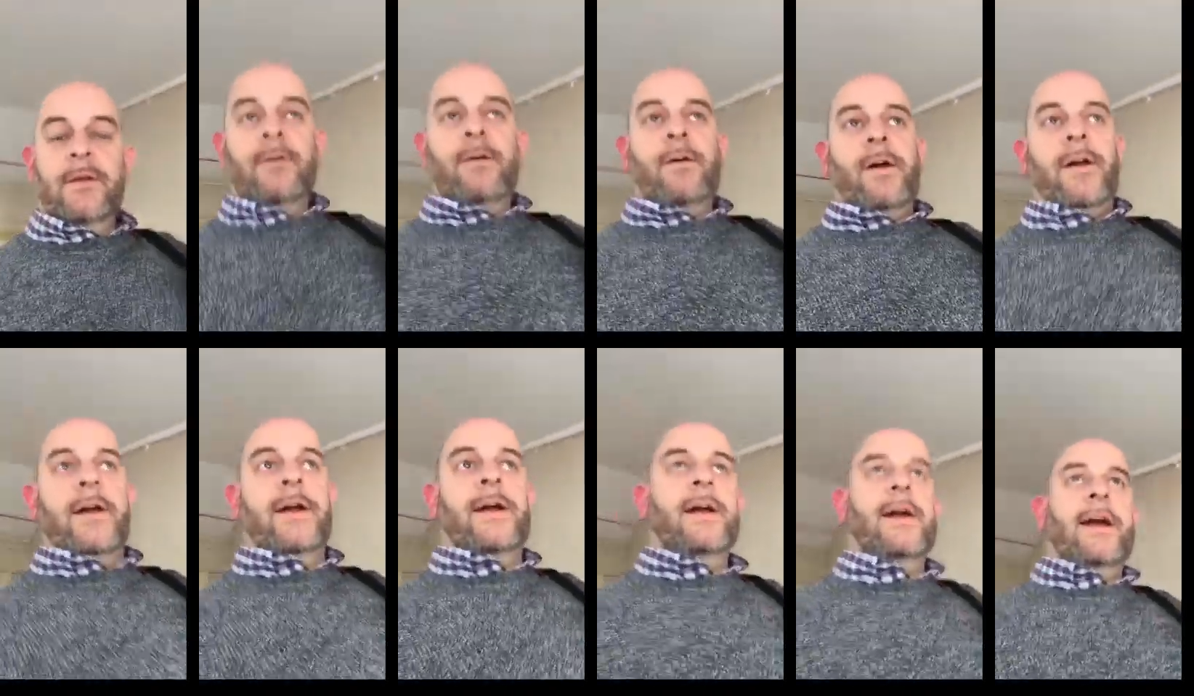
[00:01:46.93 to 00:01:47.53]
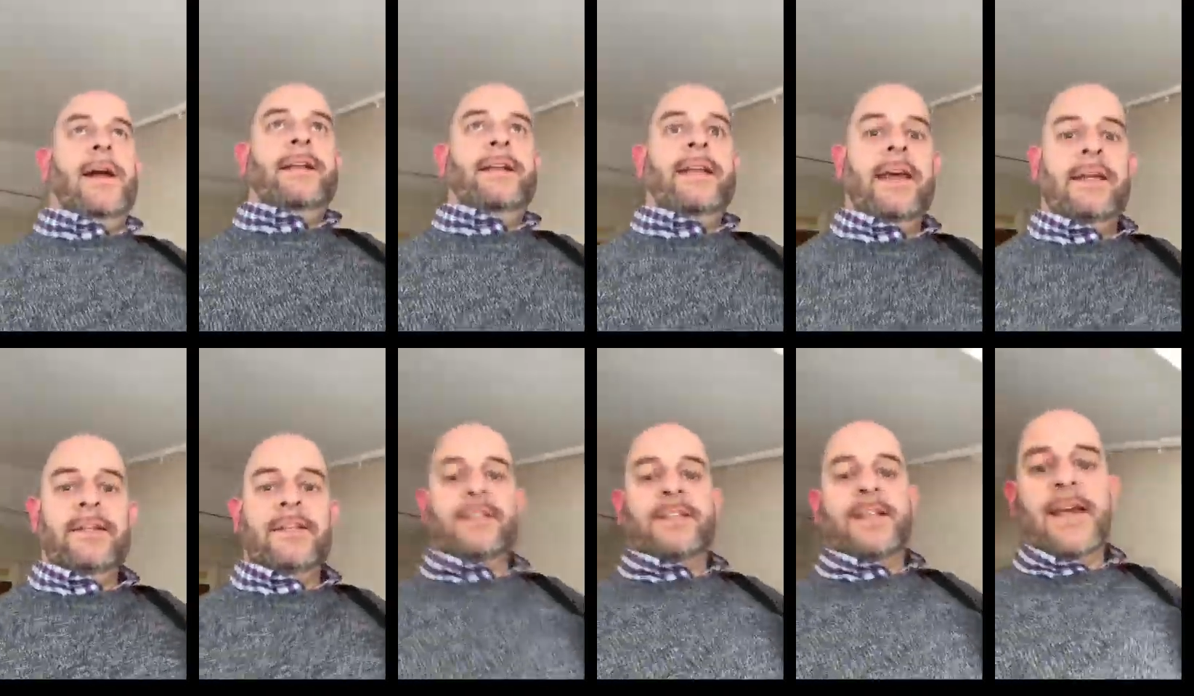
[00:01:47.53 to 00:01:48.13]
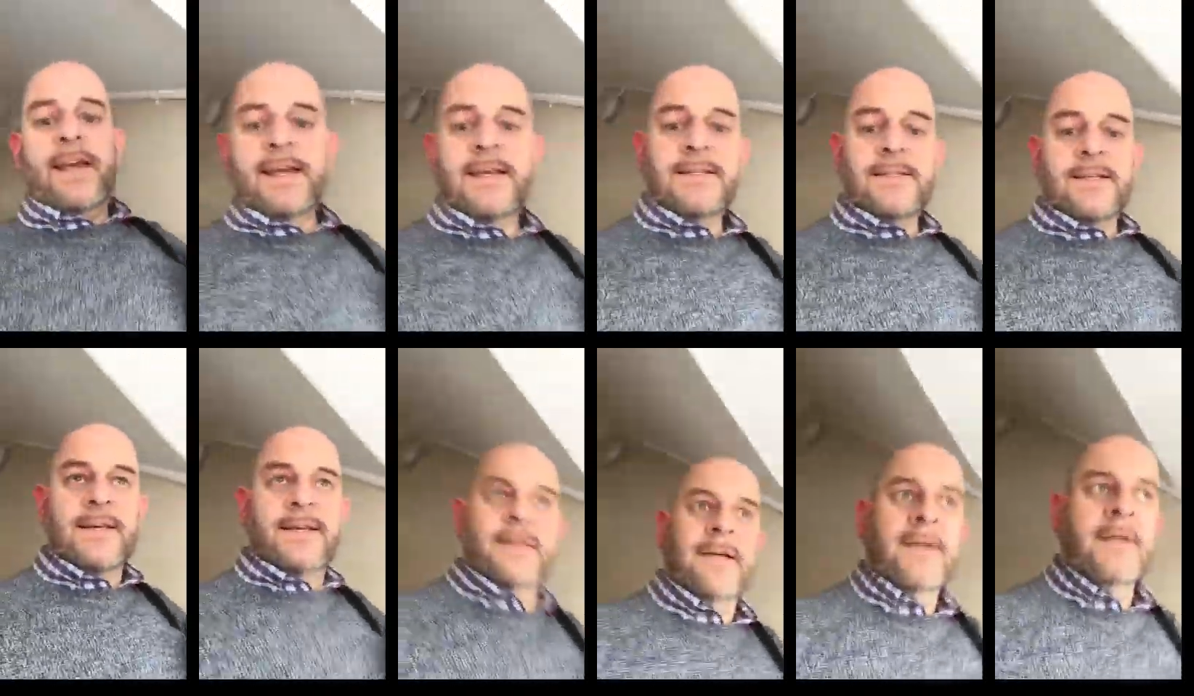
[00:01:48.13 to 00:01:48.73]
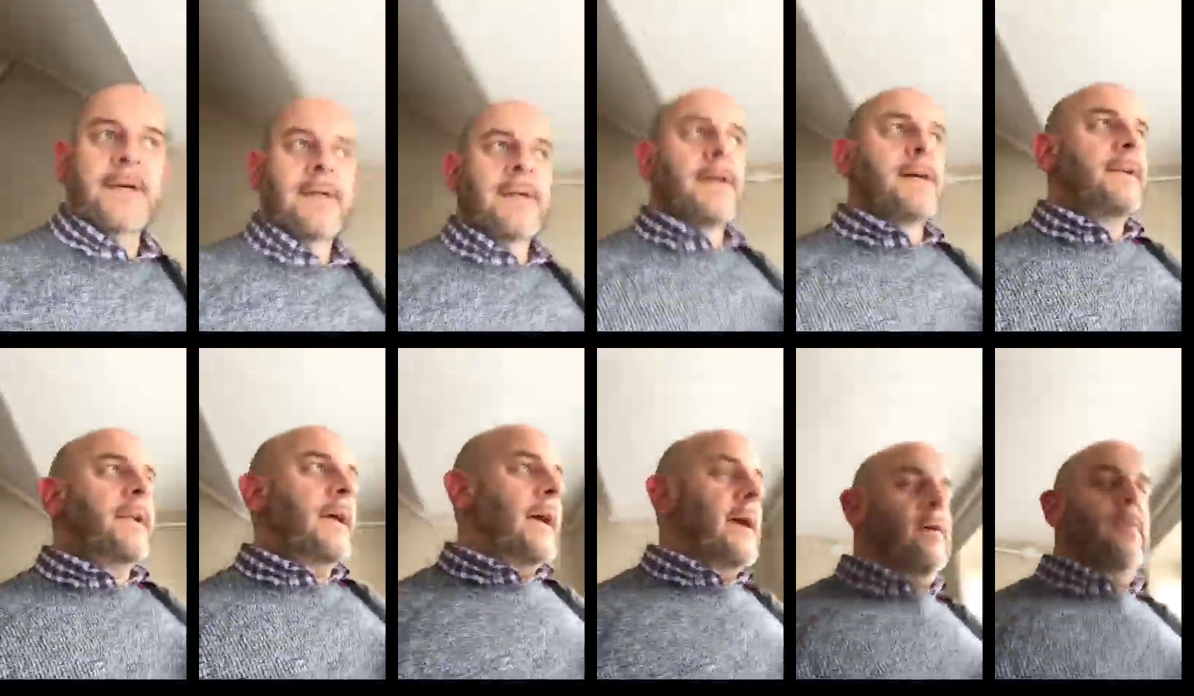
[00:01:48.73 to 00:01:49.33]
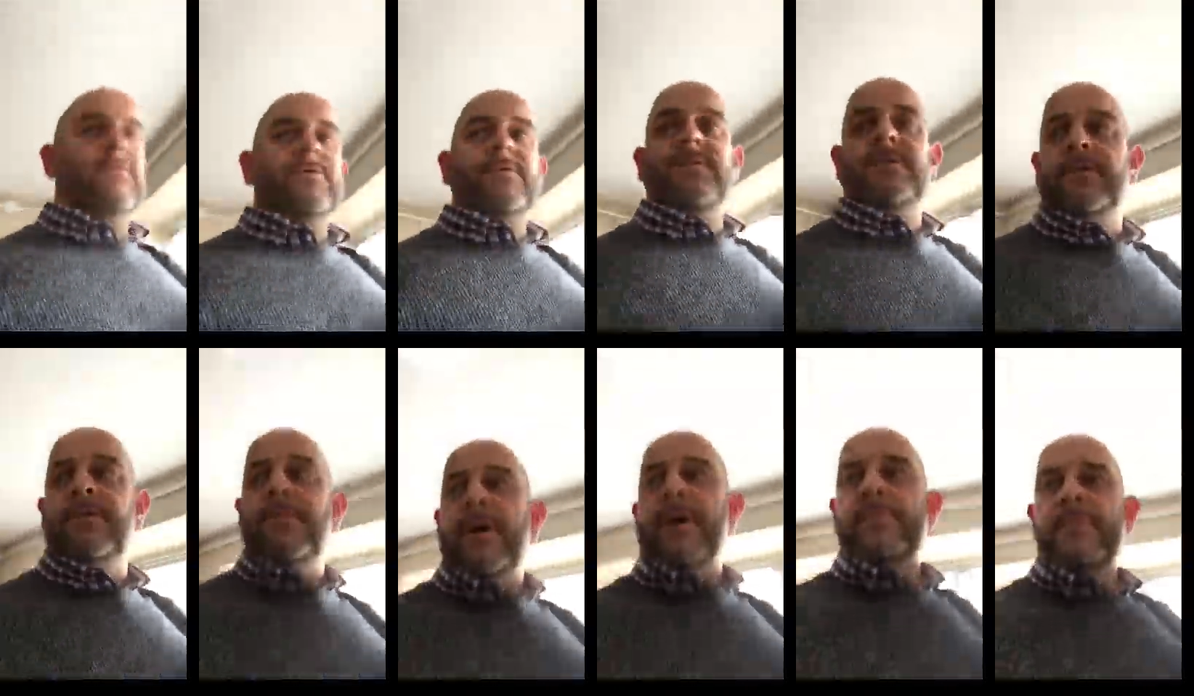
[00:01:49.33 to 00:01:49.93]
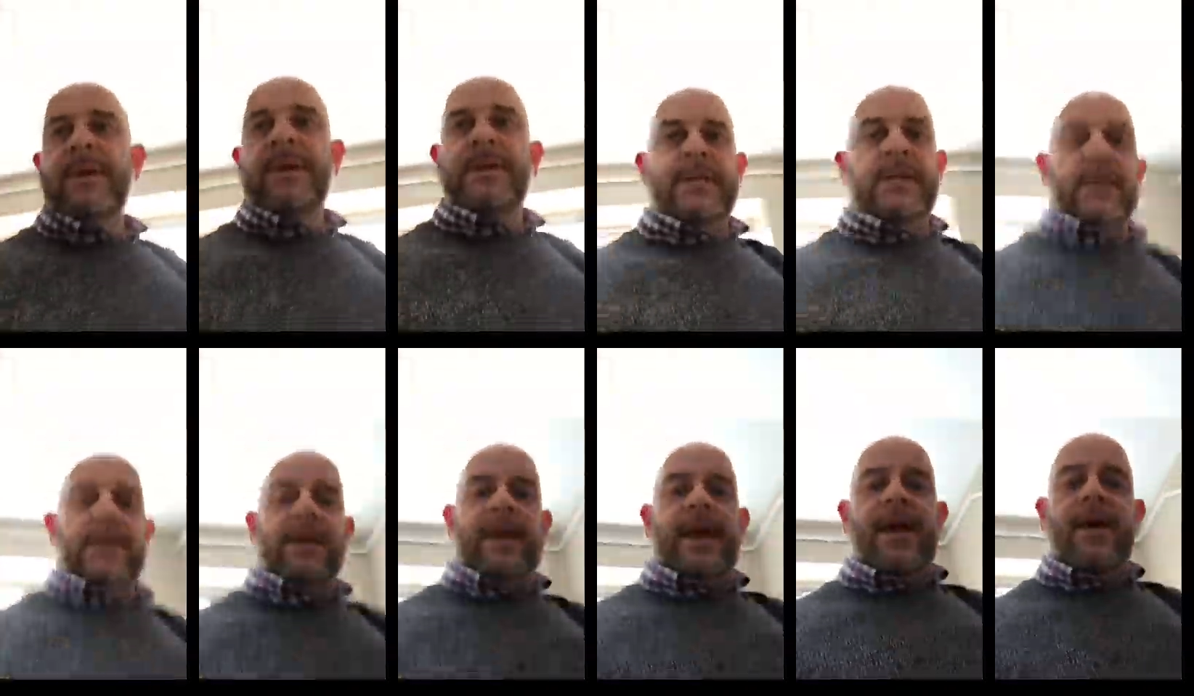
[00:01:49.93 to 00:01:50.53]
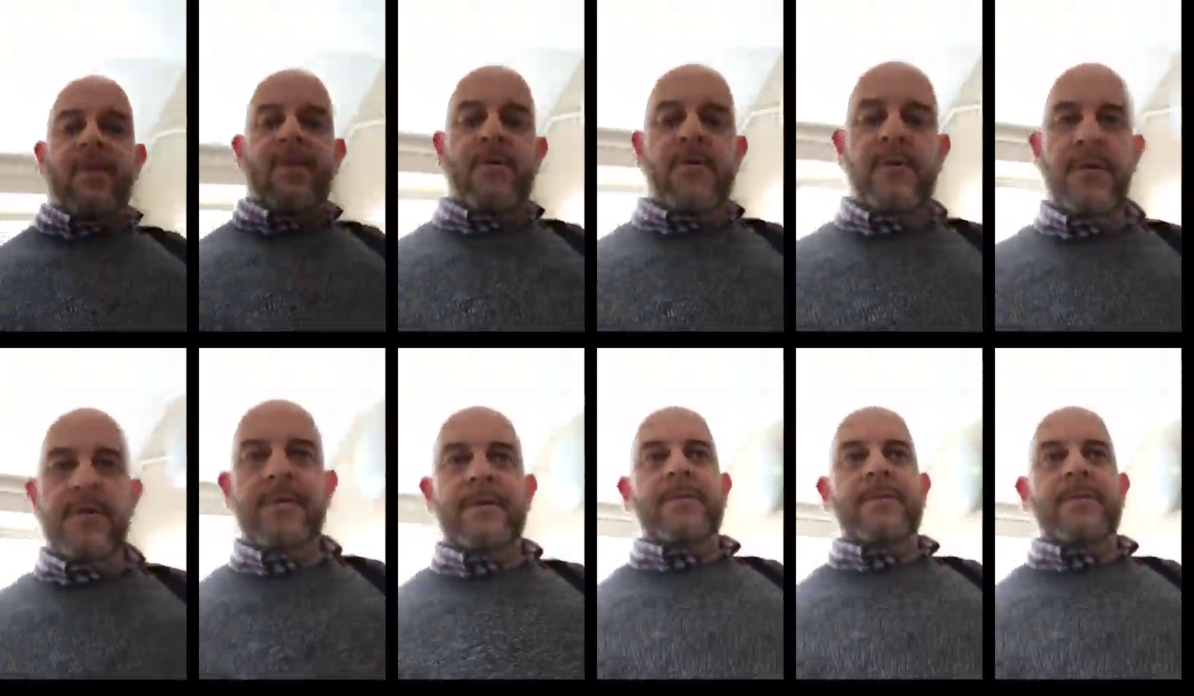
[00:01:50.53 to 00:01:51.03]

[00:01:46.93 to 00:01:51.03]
Right, heading down the stairs and out to my meeting now.